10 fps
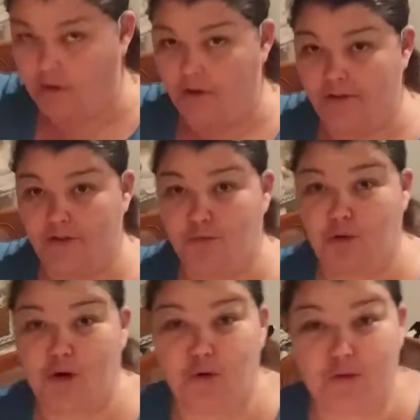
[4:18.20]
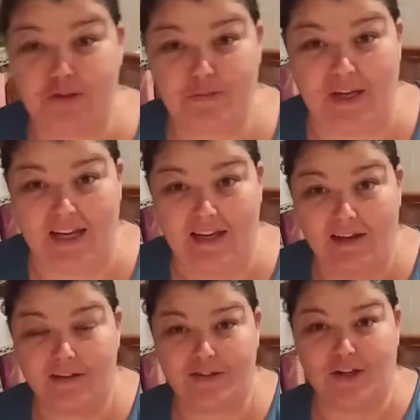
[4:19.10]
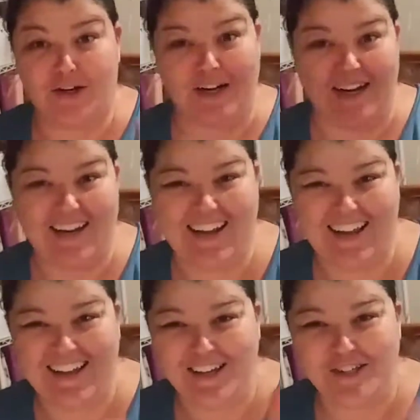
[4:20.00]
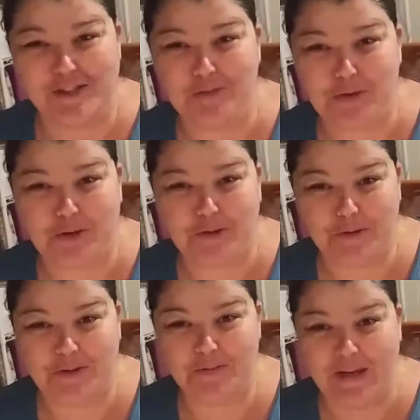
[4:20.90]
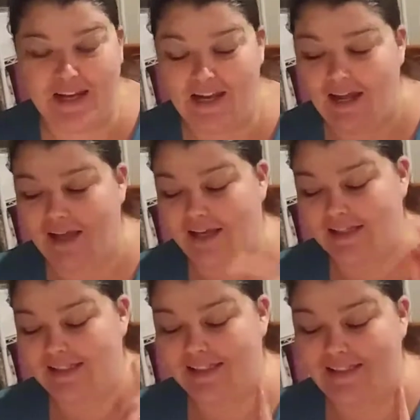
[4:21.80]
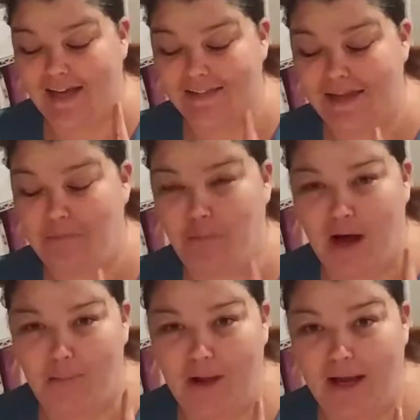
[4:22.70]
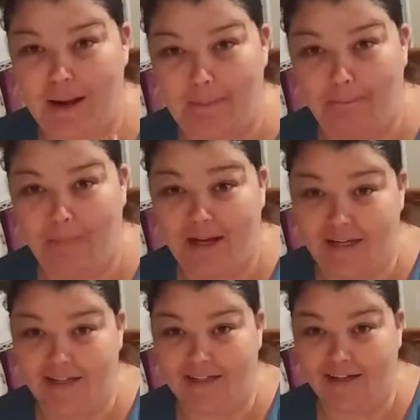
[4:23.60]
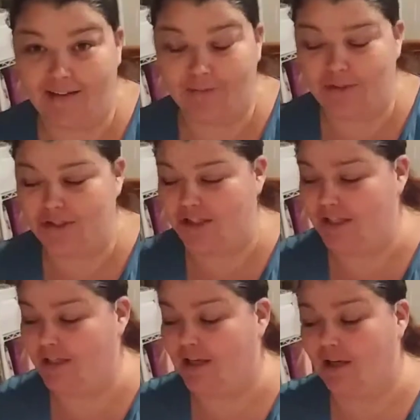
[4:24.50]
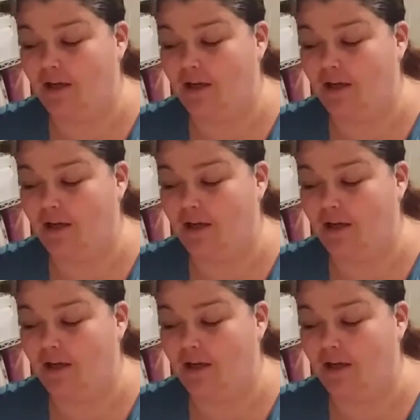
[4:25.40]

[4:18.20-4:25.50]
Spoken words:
super cool to me, sorry, super cool to me is this has a bobbin button on the machine.